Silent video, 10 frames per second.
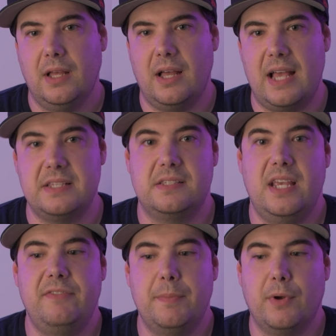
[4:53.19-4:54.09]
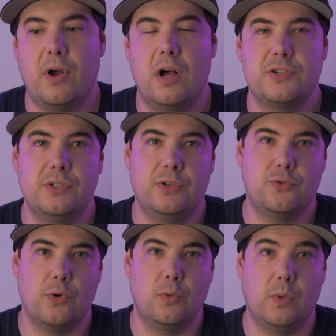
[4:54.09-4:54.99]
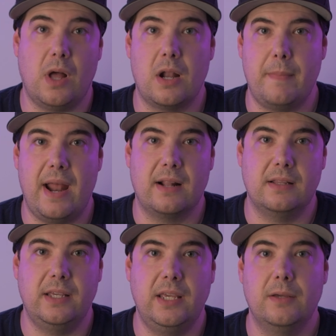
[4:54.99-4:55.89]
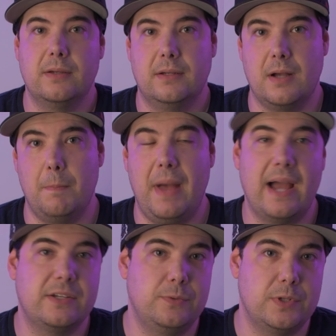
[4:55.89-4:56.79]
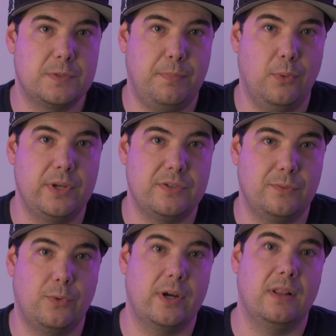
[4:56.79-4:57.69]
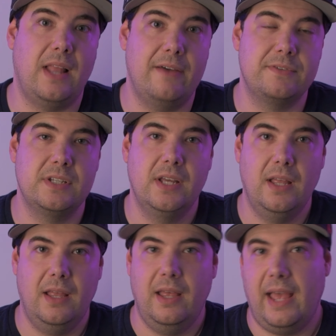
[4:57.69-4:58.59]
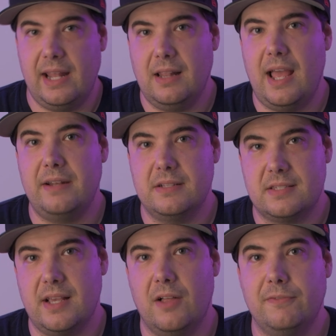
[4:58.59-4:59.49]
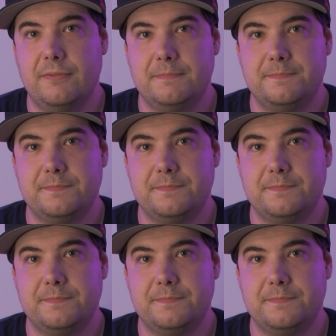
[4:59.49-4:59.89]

uh, as a safety precaution, the drone will automatically come back to its point of where it left and land itself.